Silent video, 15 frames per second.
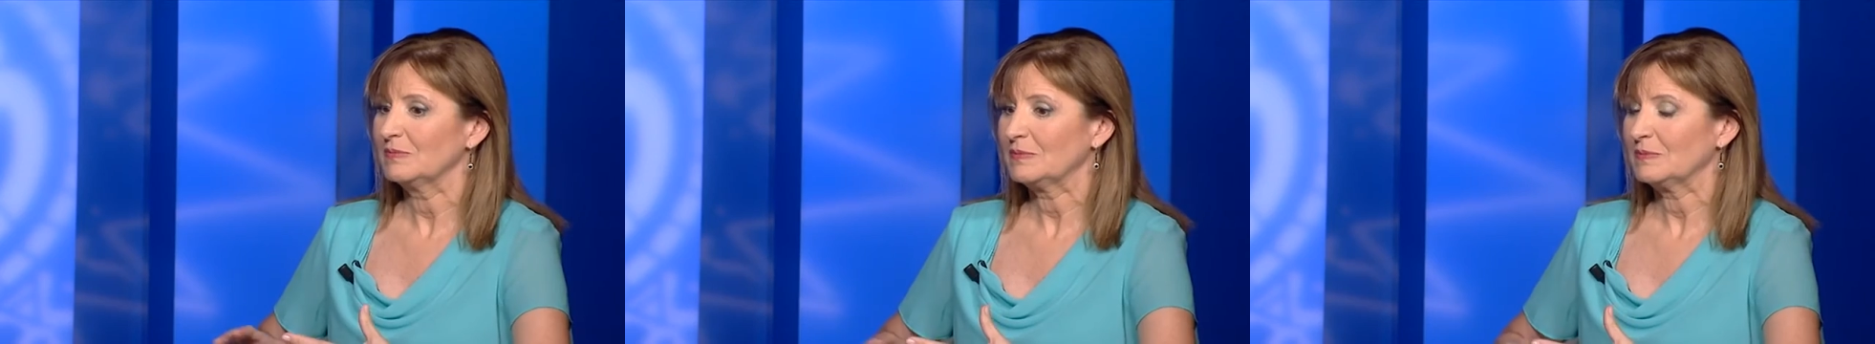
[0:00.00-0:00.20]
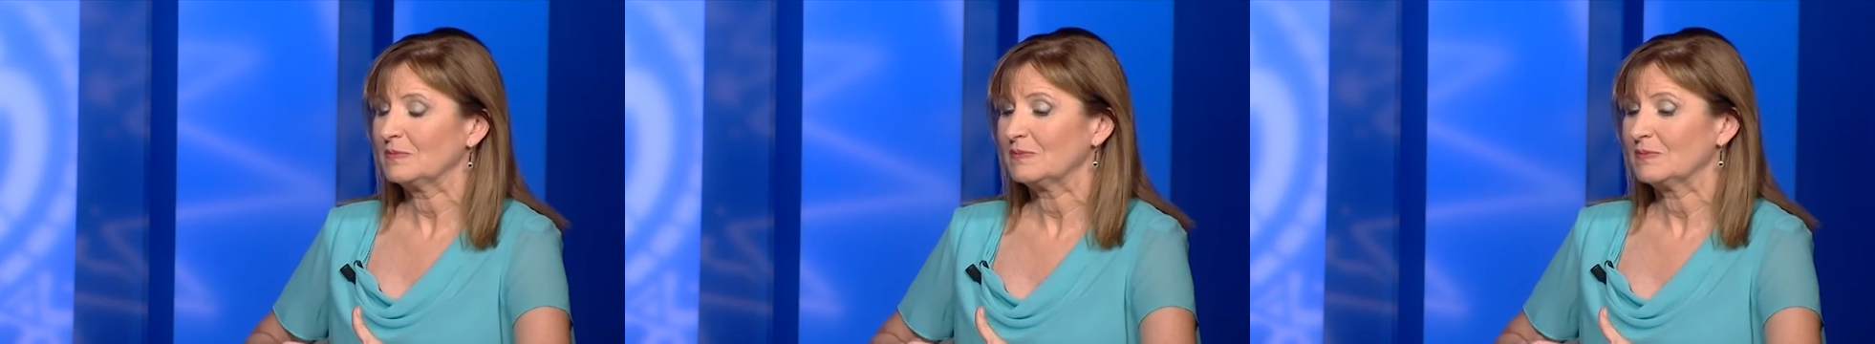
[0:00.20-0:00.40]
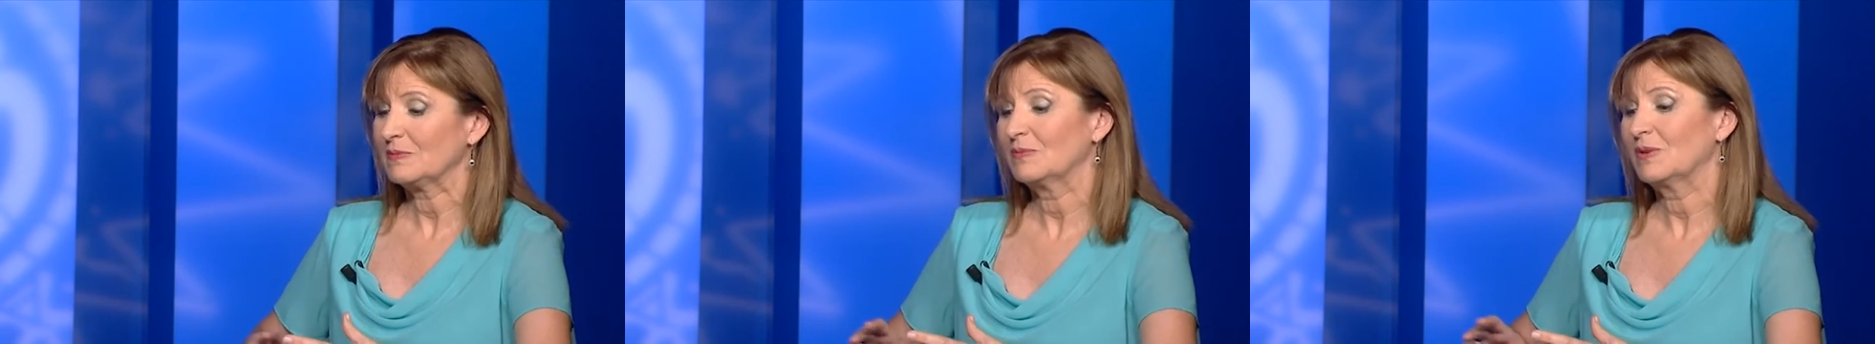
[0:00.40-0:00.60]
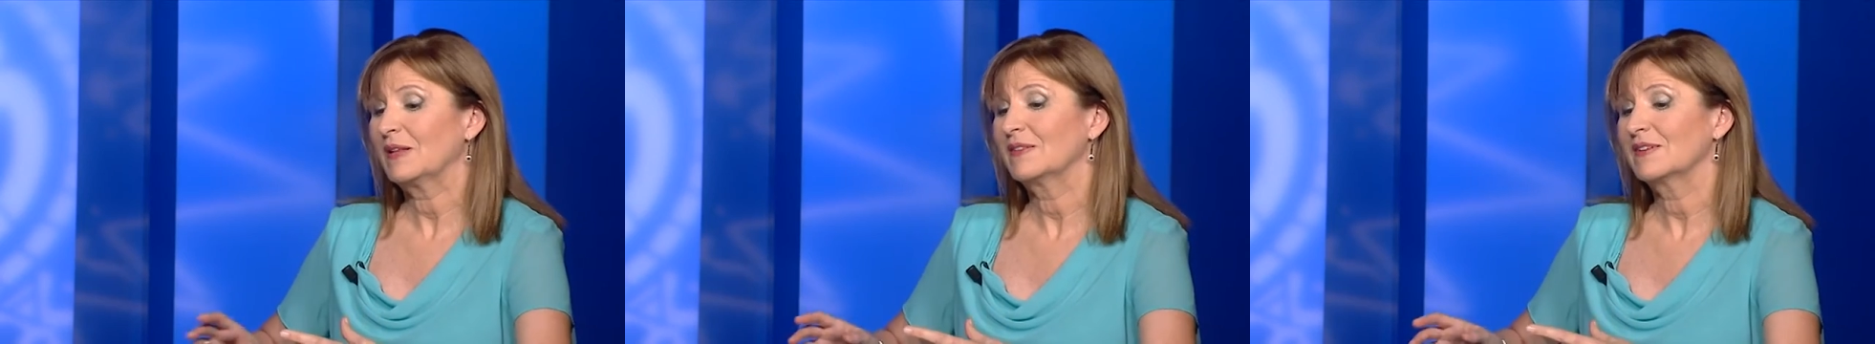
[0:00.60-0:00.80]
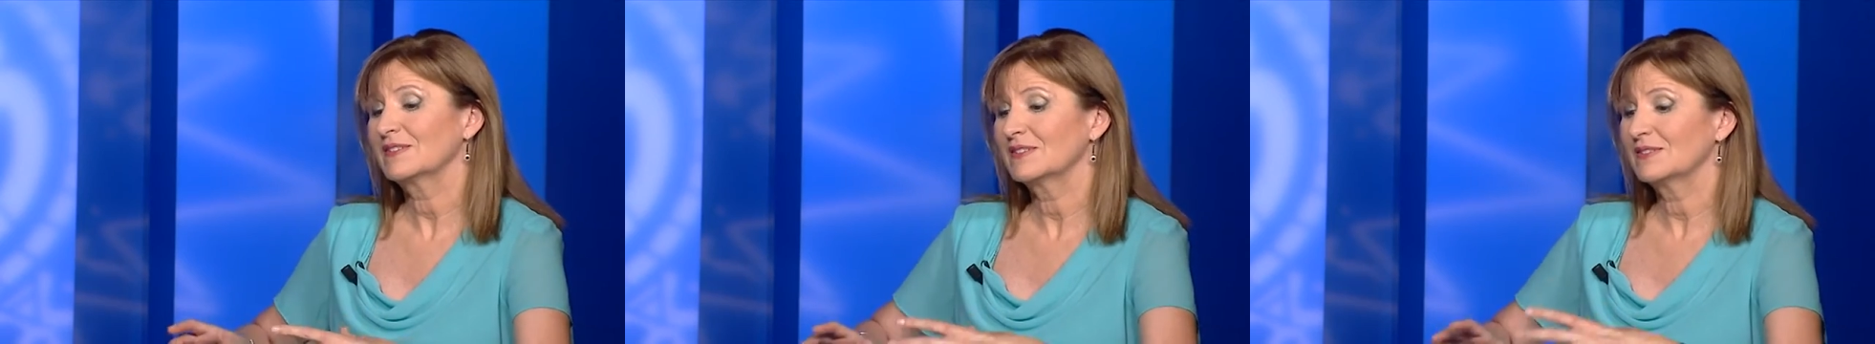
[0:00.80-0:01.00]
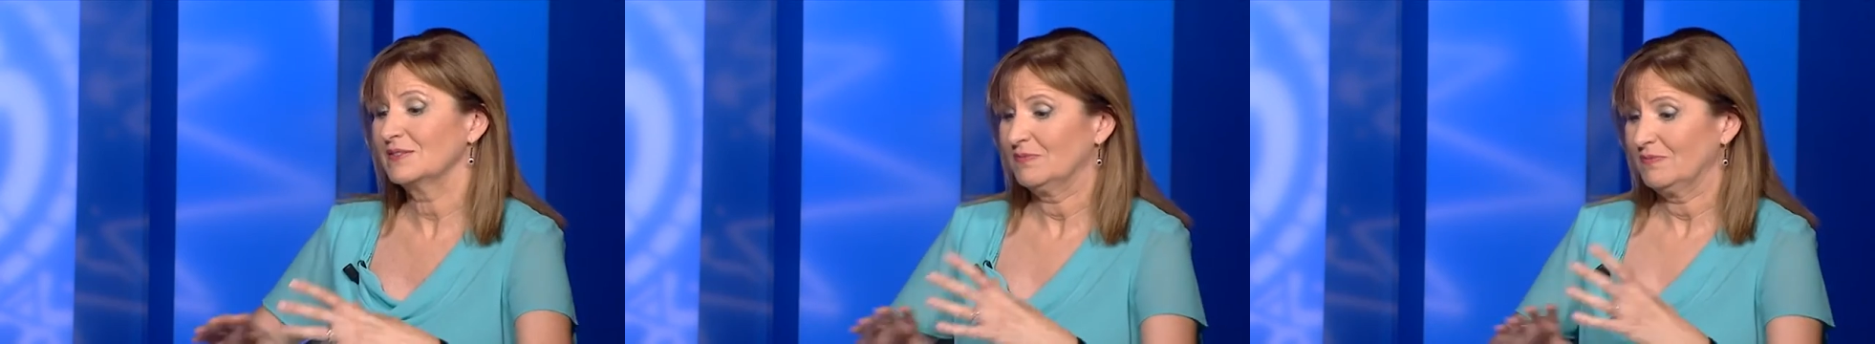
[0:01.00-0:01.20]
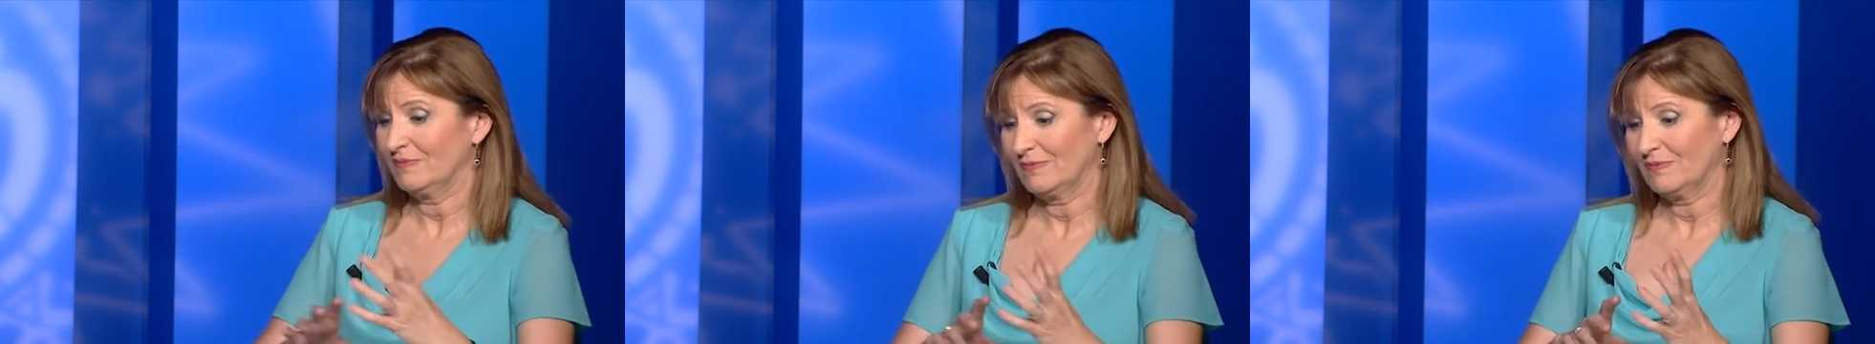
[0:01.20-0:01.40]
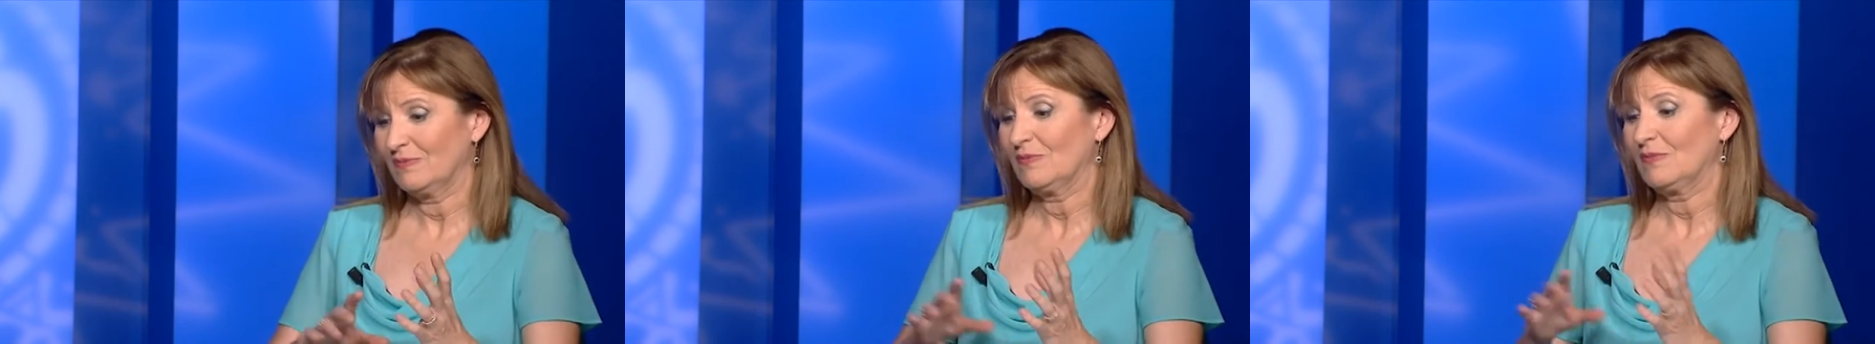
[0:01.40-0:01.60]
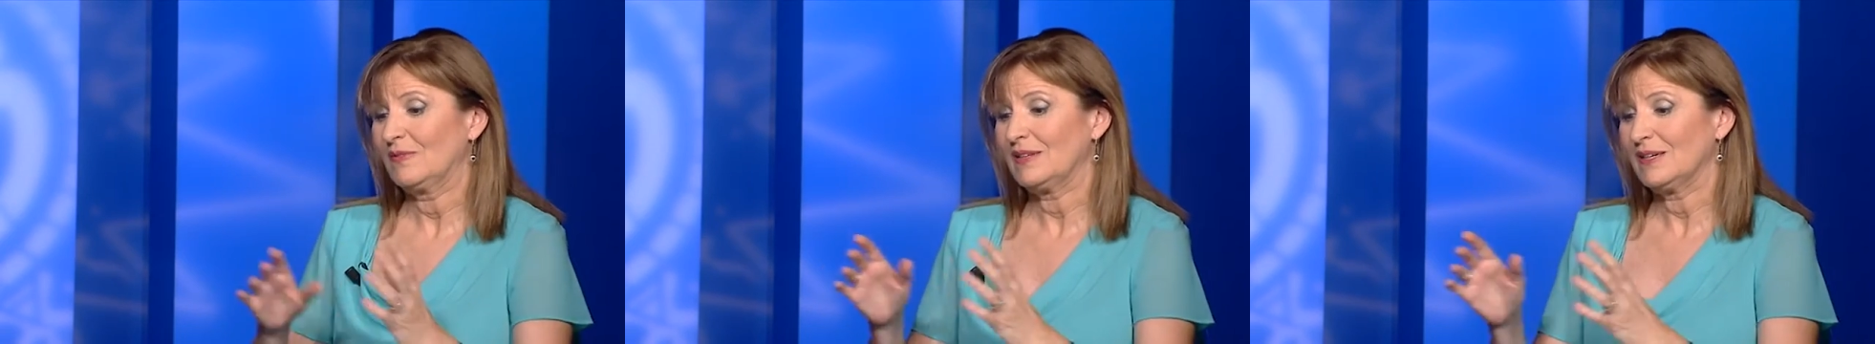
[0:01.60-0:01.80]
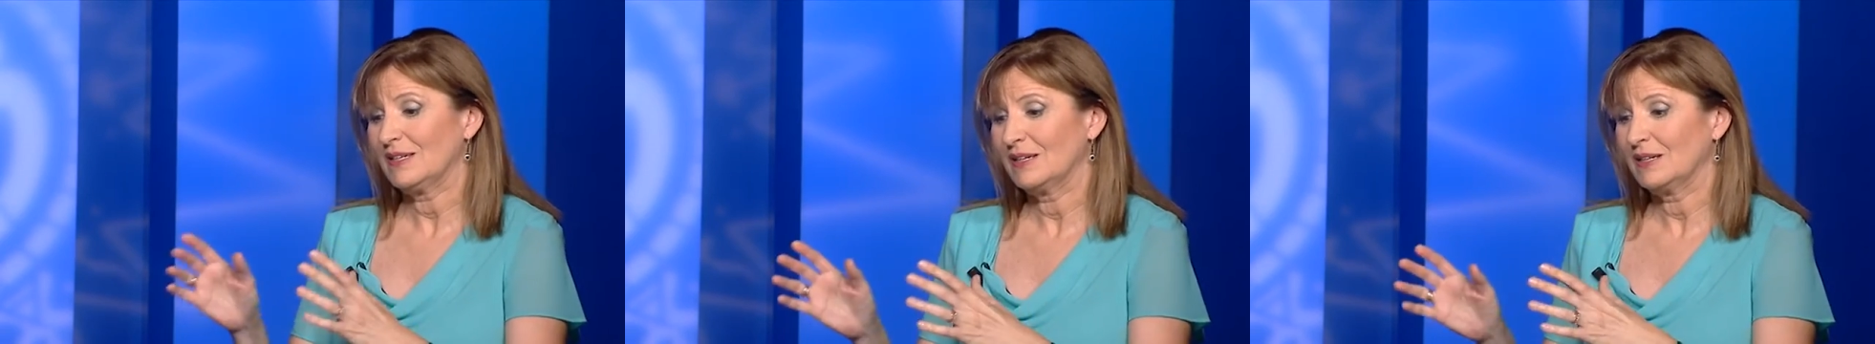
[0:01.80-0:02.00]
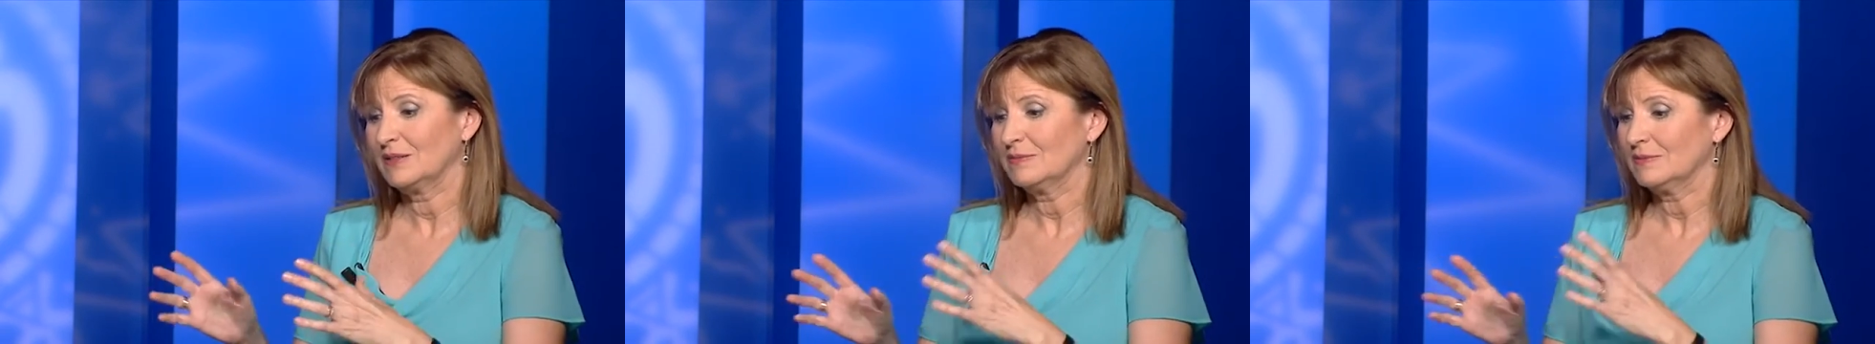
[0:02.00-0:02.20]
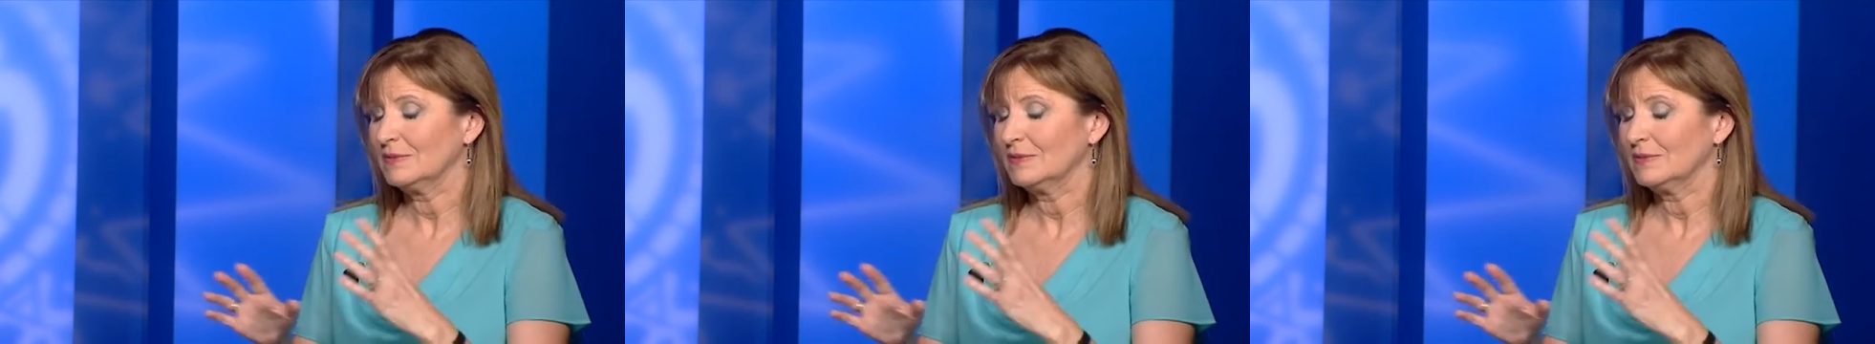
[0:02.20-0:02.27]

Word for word: mm, well, this is the uh,